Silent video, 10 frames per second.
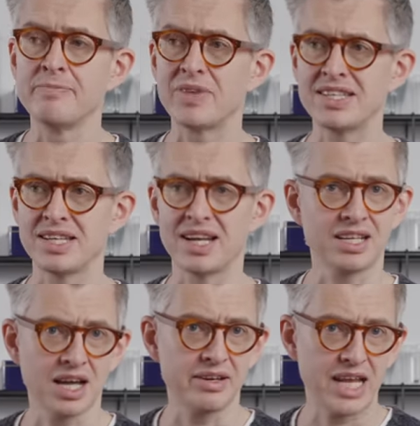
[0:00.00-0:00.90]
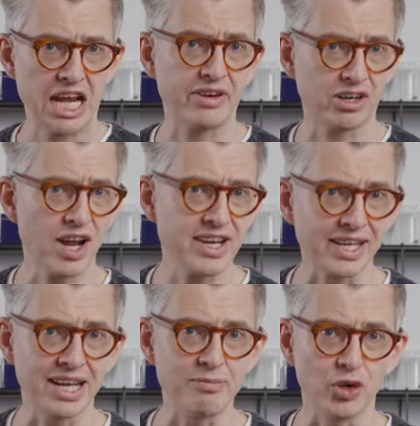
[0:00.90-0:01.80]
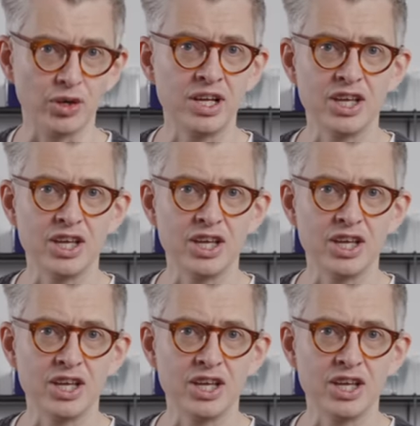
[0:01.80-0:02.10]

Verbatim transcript: as in I can't hear it grinding anymore.